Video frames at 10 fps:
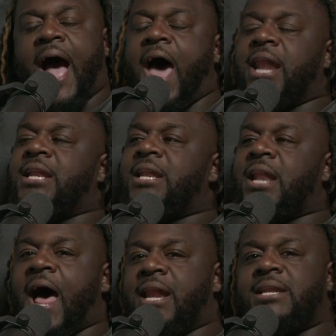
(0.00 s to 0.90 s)
i
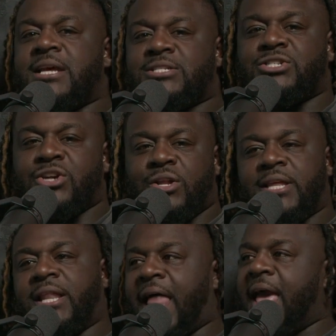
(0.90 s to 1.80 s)
didn't i didn't
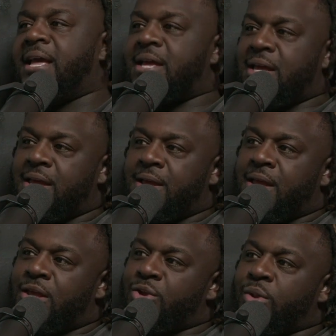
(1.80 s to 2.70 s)
necessarily like
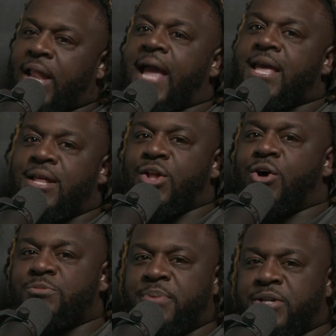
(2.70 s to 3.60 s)
you liking
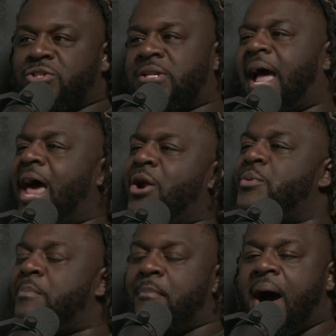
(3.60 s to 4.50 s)
those pictures like i
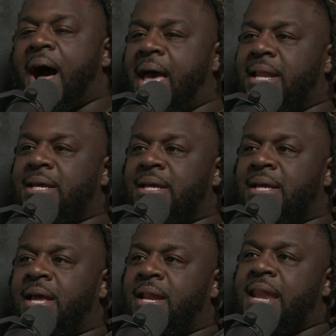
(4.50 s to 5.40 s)
don't mind
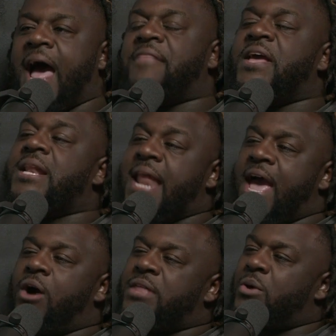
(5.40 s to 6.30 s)
i think
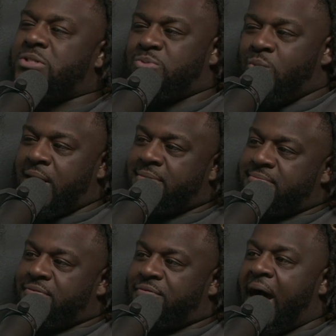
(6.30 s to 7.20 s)
now that was what
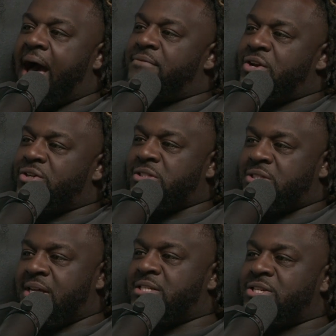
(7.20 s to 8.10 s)
five years or
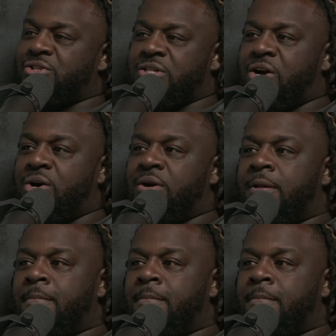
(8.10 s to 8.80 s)
six years ago